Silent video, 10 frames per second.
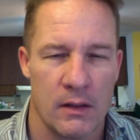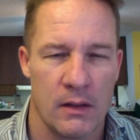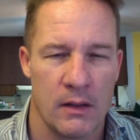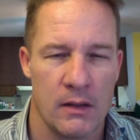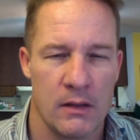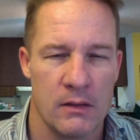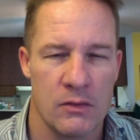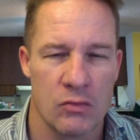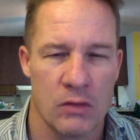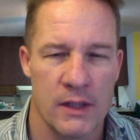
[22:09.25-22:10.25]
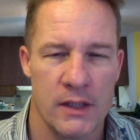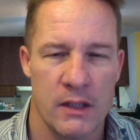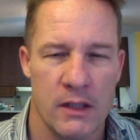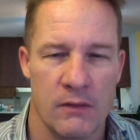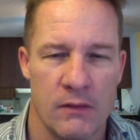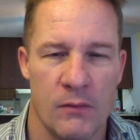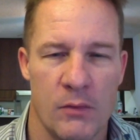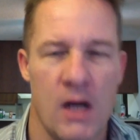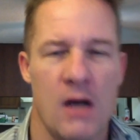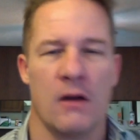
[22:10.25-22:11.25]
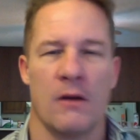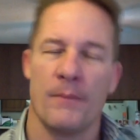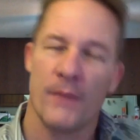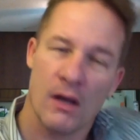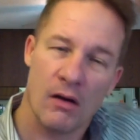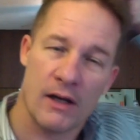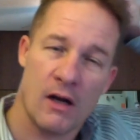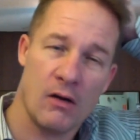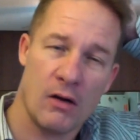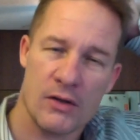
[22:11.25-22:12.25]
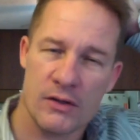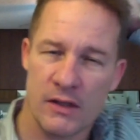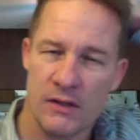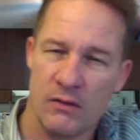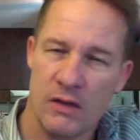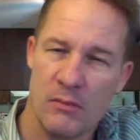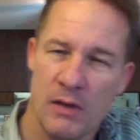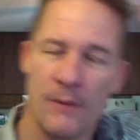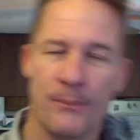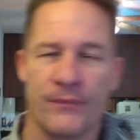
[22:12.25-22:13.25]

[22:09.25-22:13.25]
And it is right here from Connor. All right, Connor, I just sent you an email.